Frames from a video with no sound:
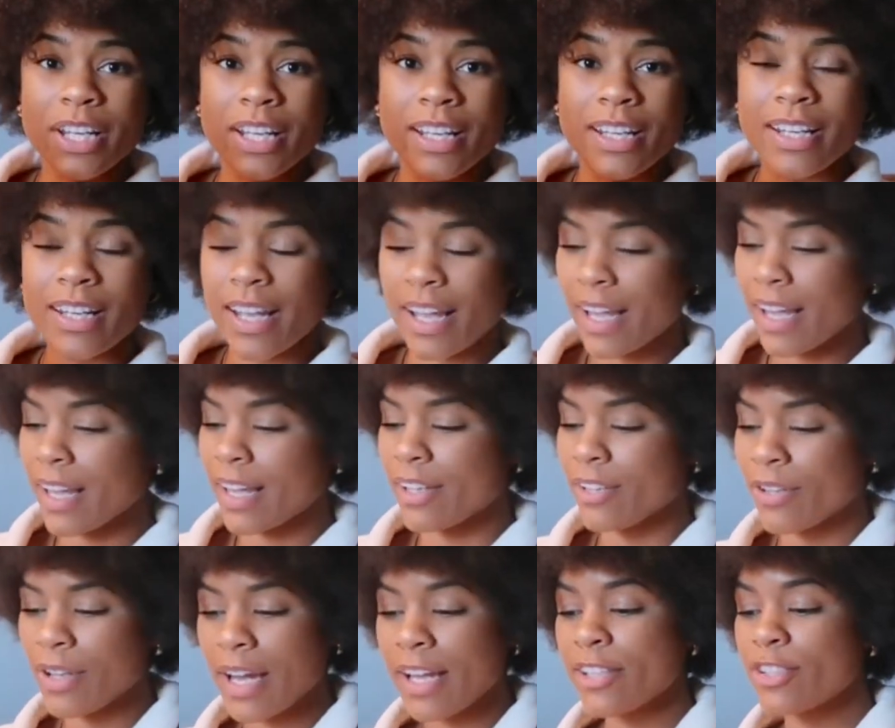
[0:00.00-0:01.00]
And
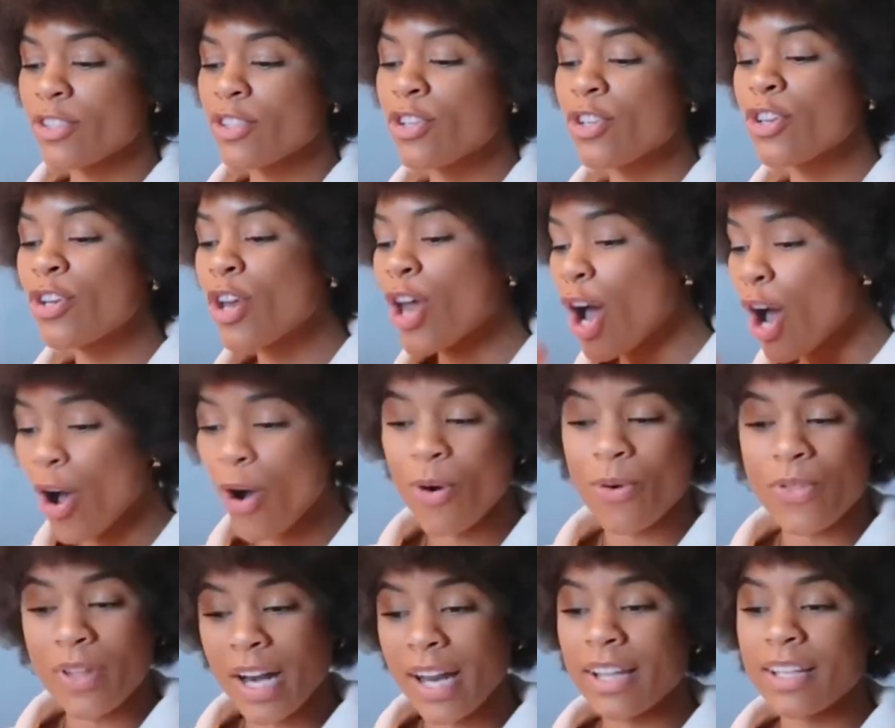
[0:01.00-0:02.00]
you guys know
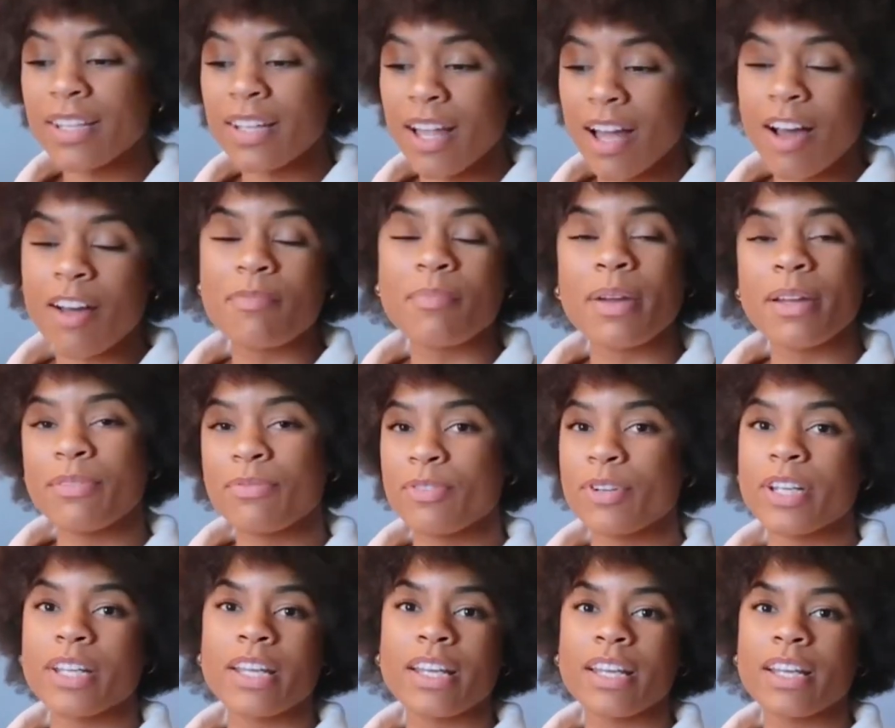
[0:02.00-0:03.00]
that I love my
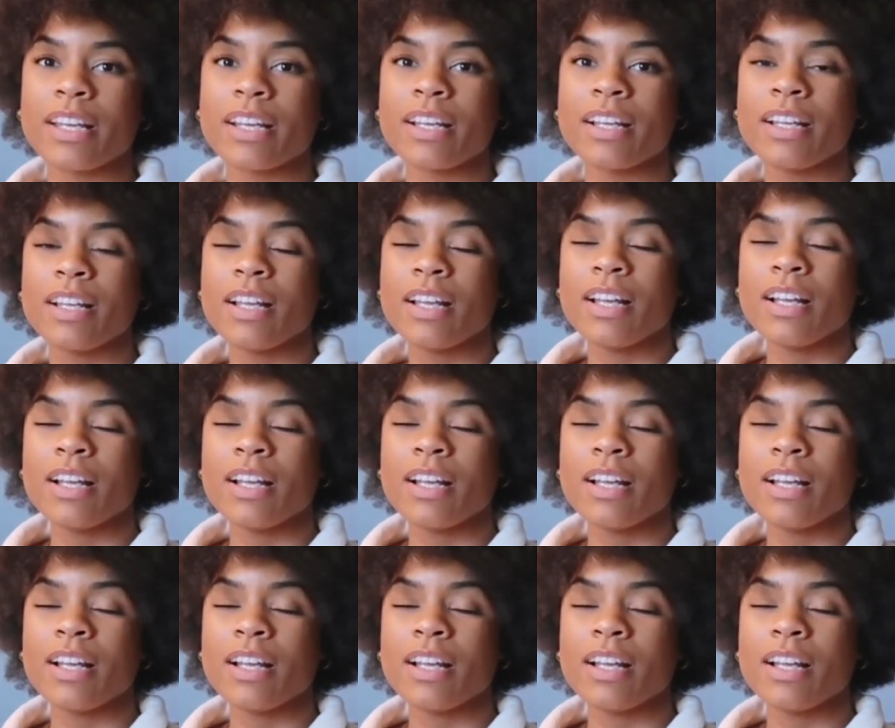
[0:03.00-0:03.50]
freaking